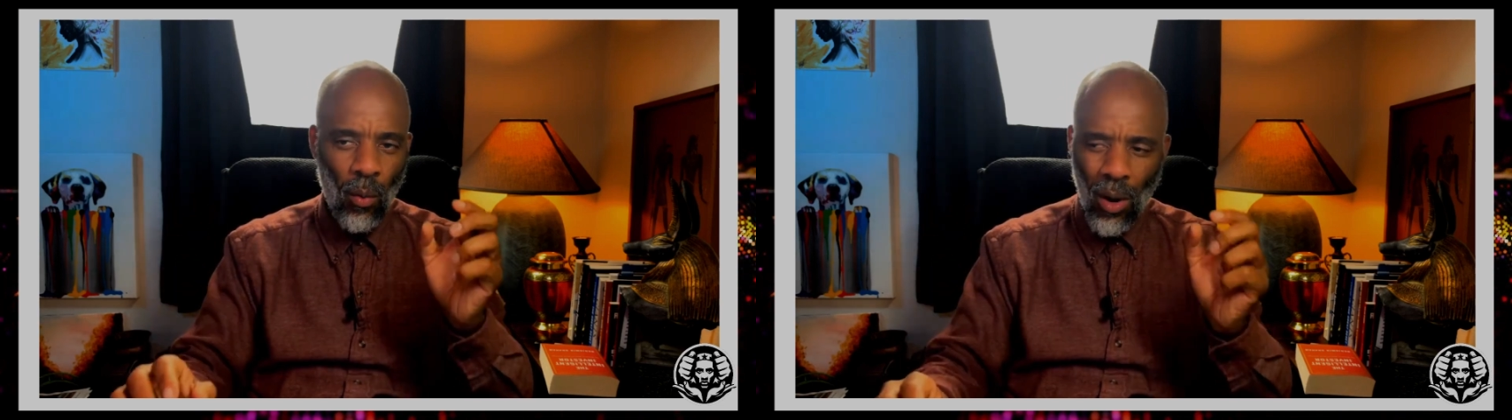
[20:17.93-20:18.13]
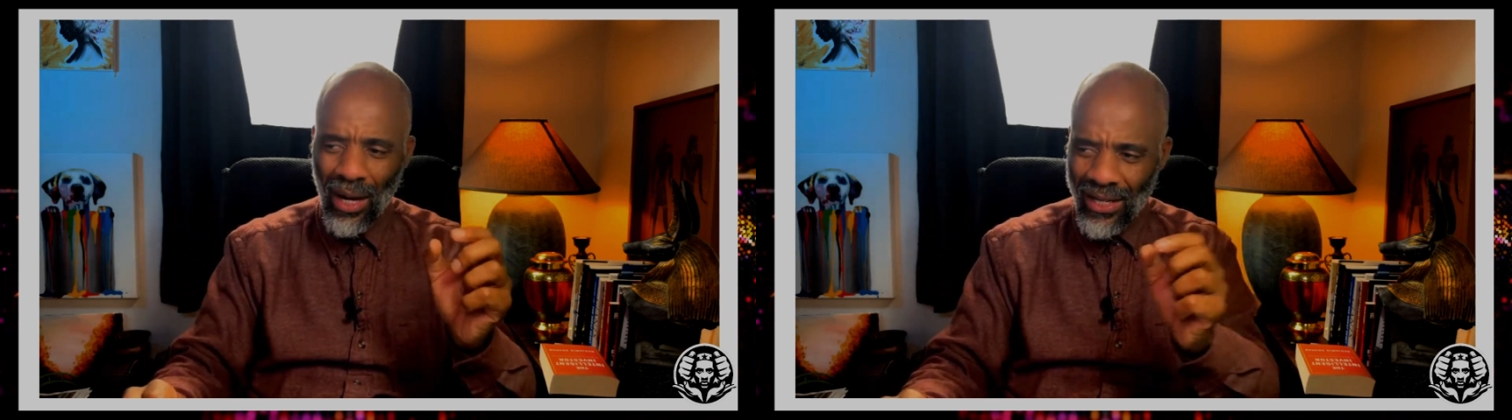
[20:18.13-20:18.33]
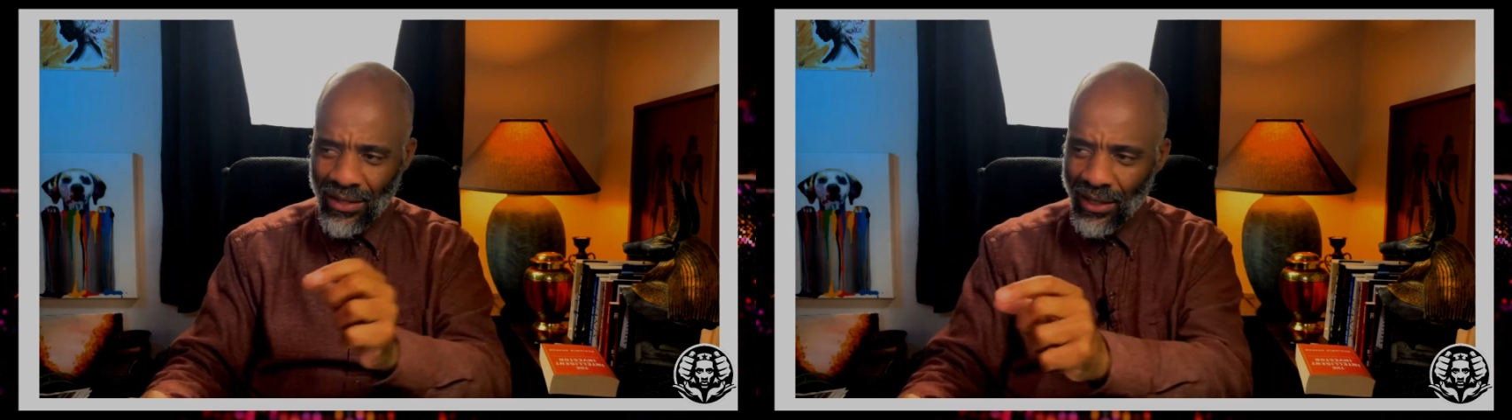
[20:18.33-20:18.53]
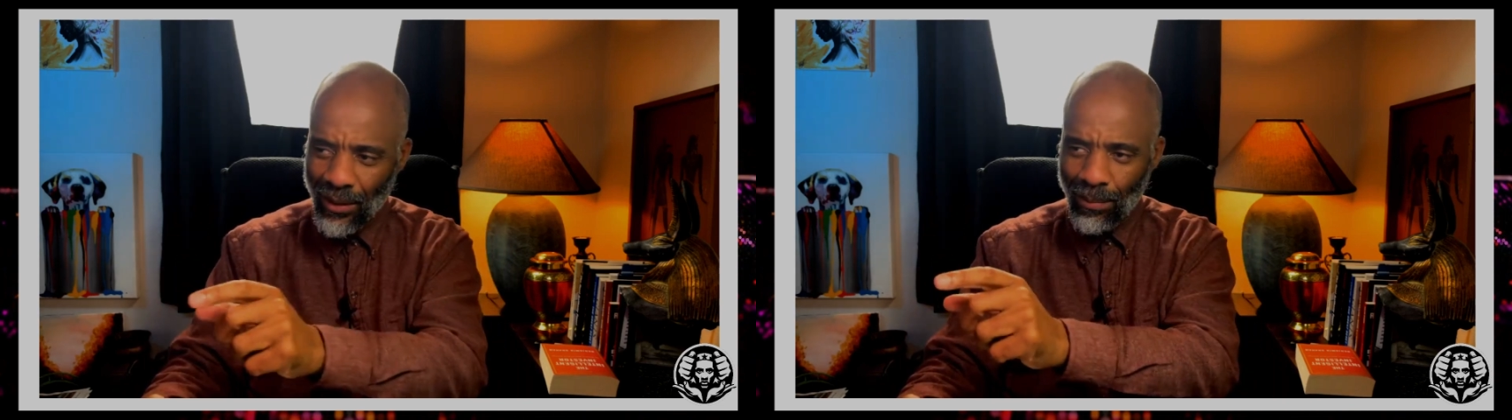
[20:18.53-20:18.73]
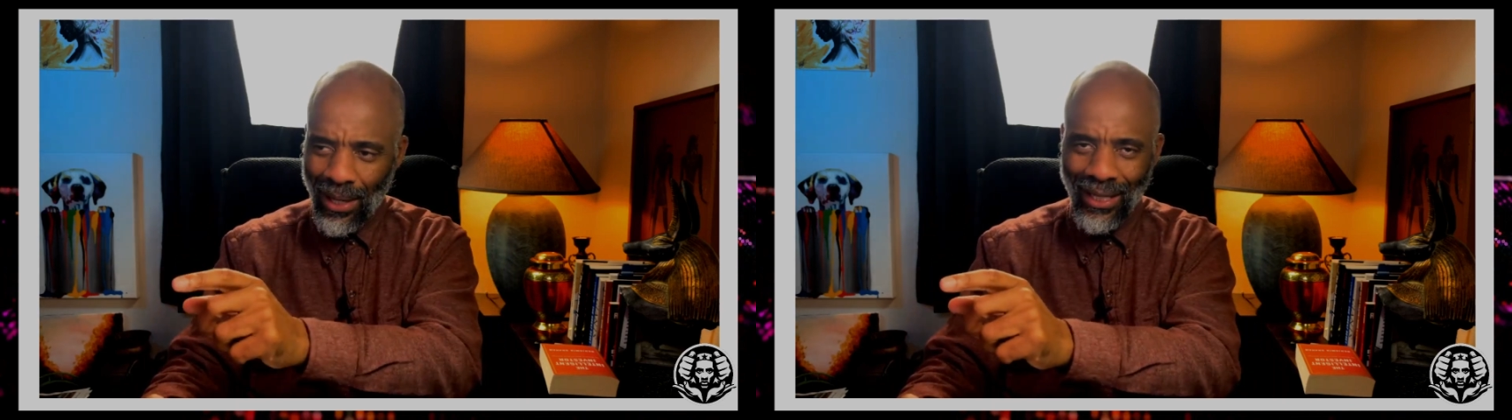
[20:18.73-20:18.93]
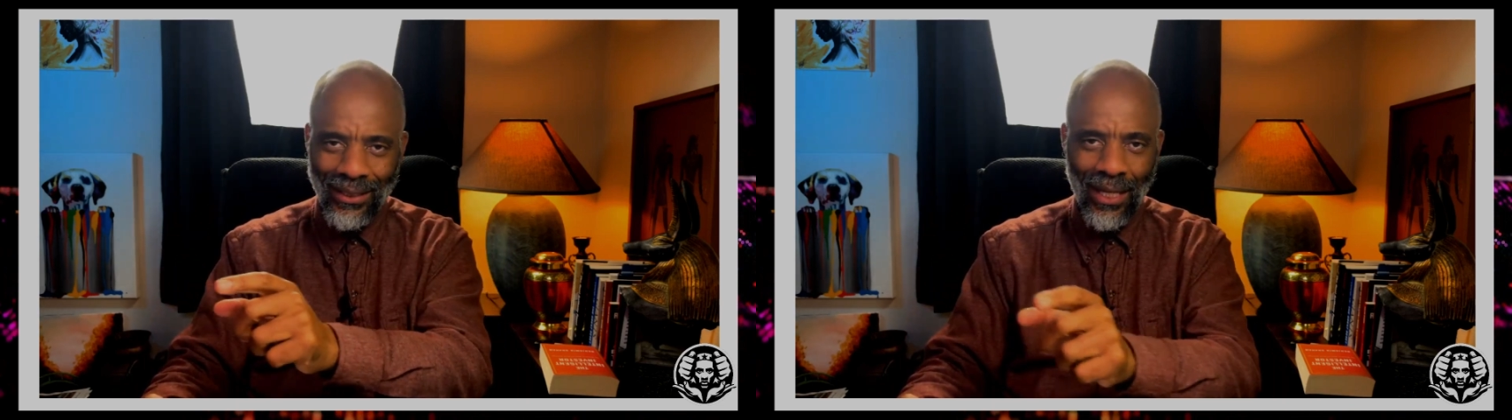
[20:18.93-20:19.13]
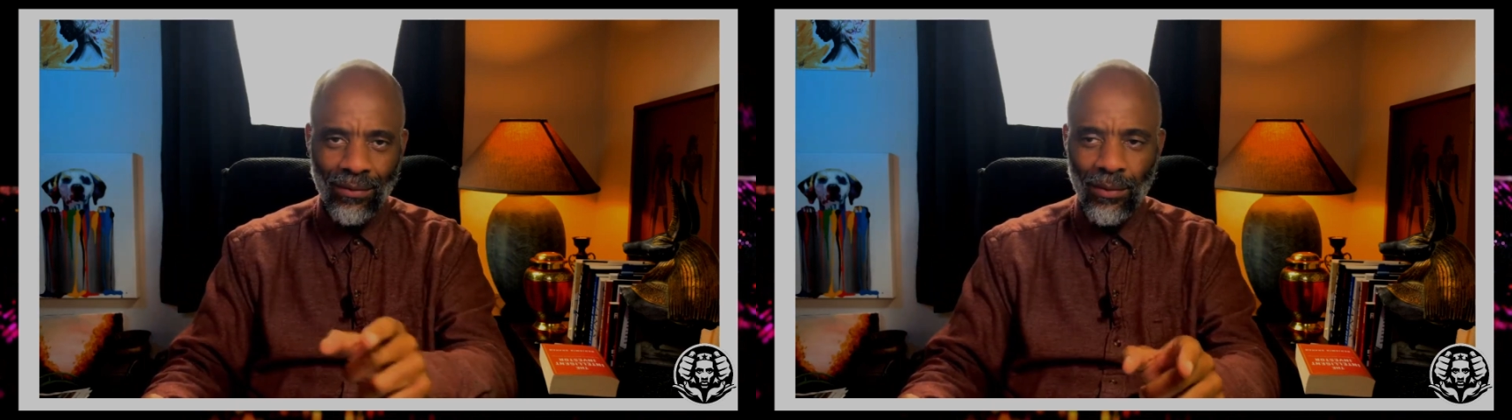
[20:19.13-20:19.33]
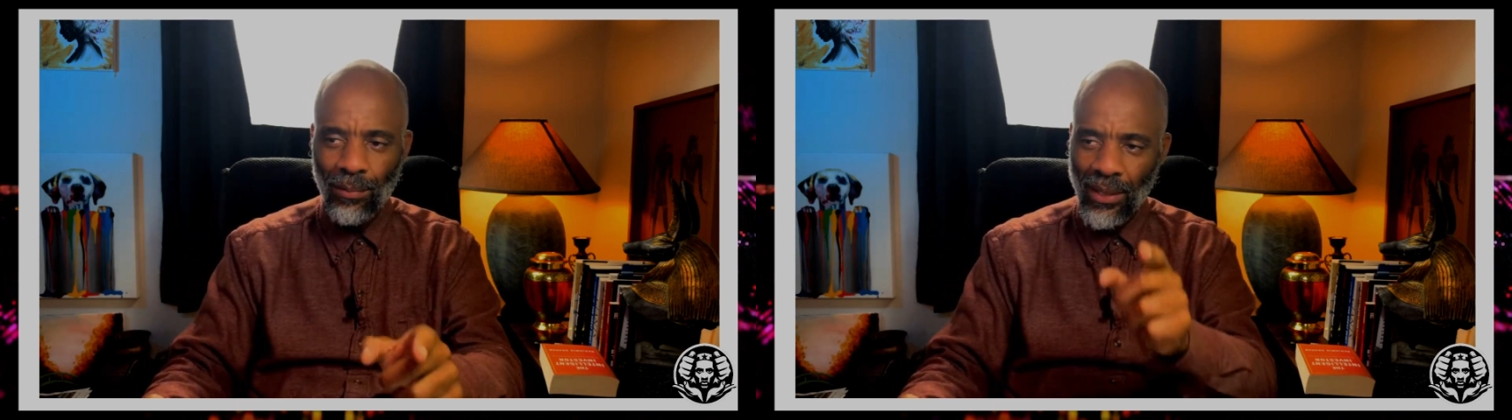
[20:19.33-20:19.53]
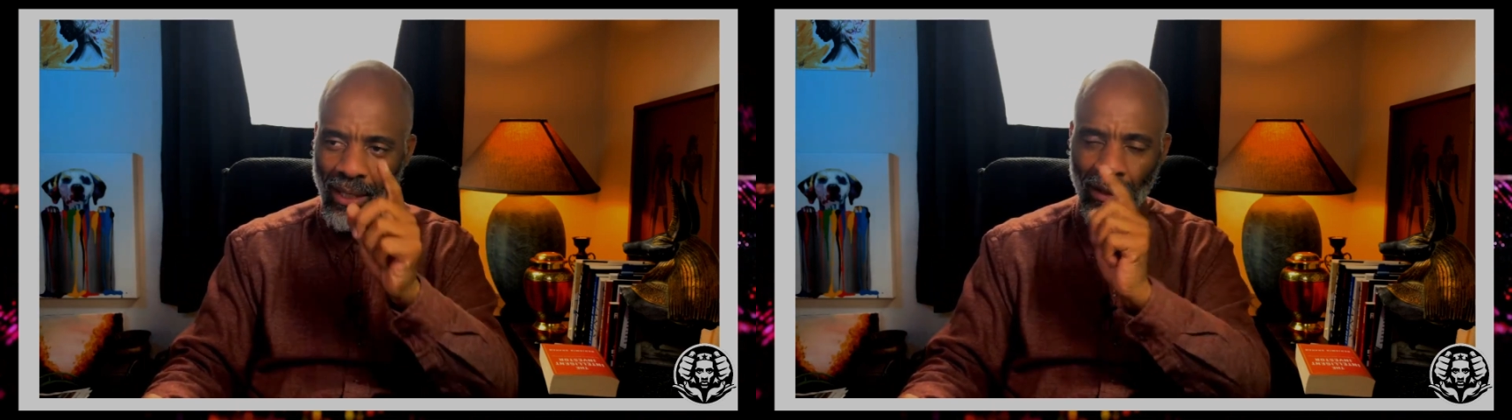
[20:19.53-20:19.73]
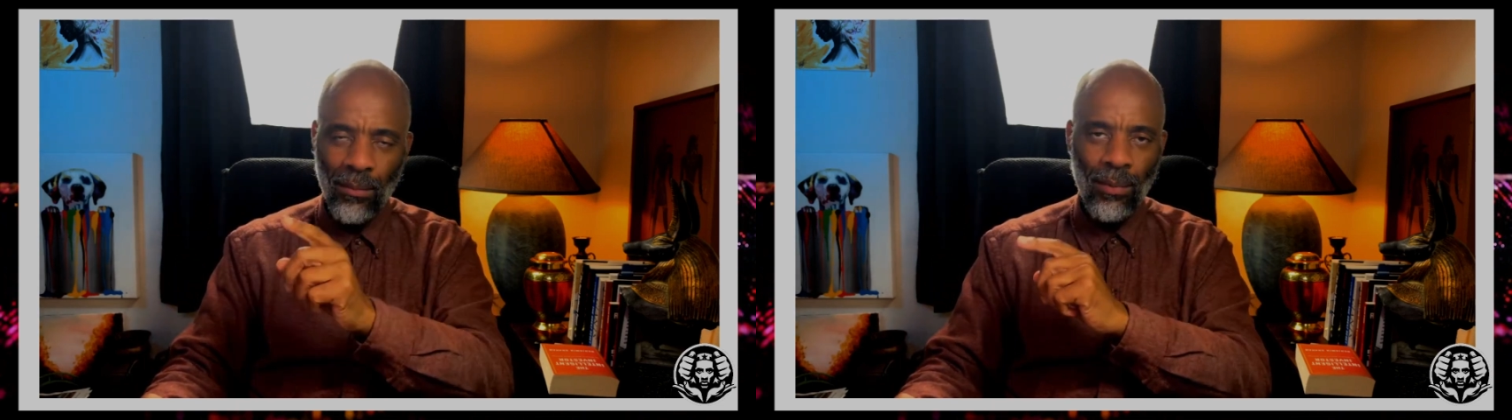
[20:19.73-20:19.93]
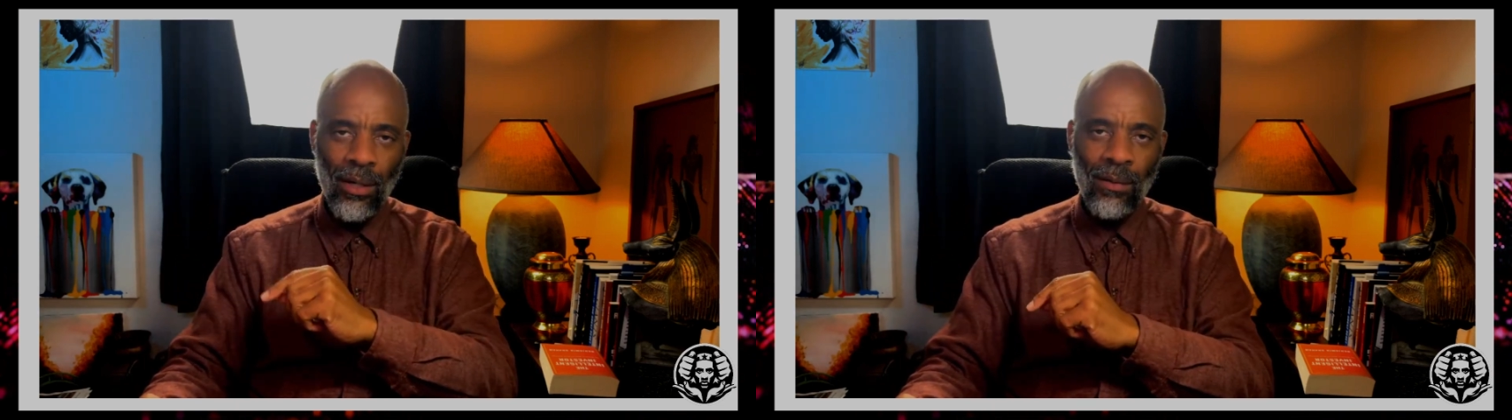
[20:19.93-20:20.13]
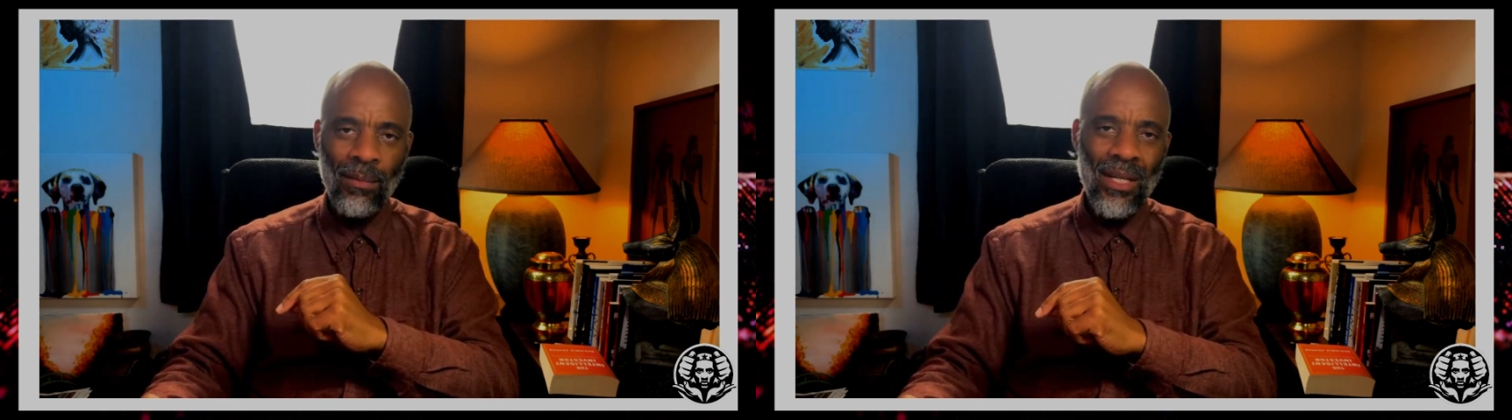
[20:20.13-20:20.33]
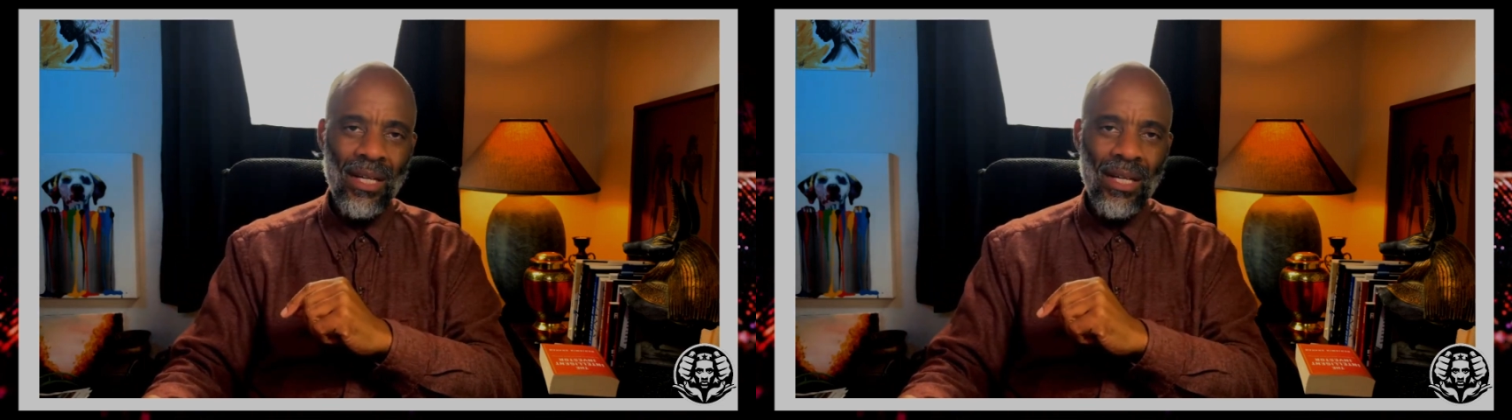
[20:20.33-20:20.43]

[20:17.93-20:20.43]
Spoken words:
Why is it that blacks have to be at the bottom